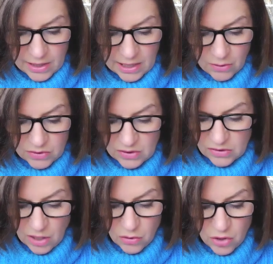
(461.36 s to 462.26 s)
It was as
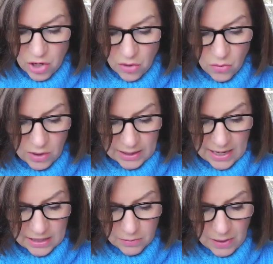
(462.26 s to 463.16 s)
though no one
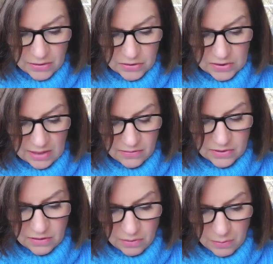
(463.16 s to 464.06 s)
cared about the
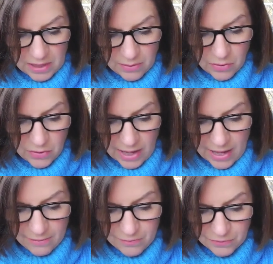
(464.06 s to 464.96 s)
safety of the people
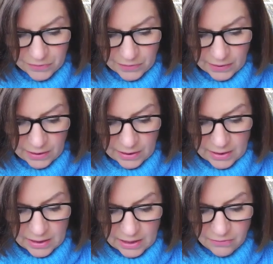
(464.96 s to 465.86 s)
there.
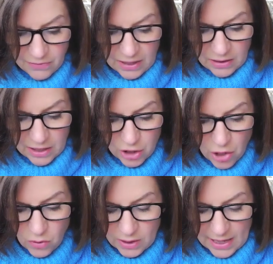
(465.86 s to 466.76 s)
It felt like
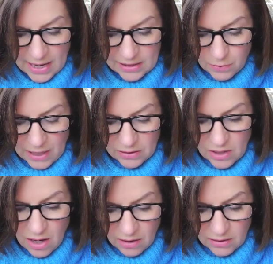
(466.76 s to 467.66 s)
no one cared about
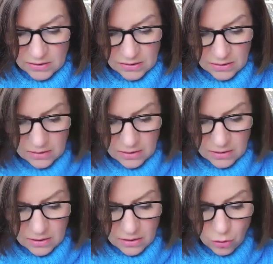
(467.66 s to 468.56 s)
us.
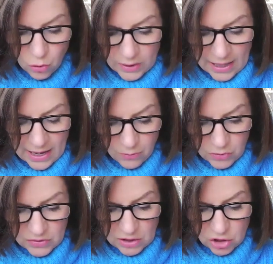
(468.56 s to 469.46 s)
All we had
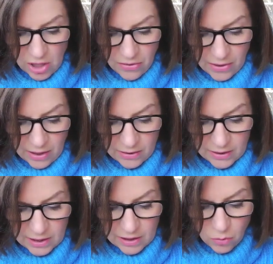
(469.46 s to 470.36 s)
was each other
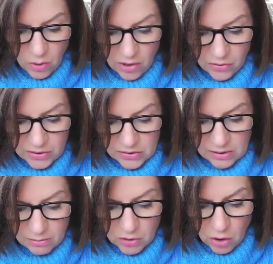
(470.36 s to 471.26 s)
in a world that
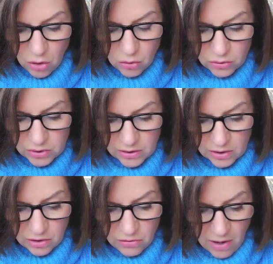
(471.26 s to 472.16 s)
seemed cold
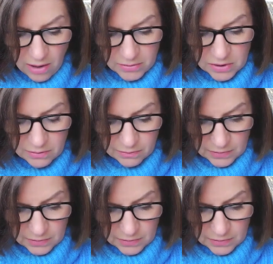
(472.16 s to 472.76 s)
and corrupt.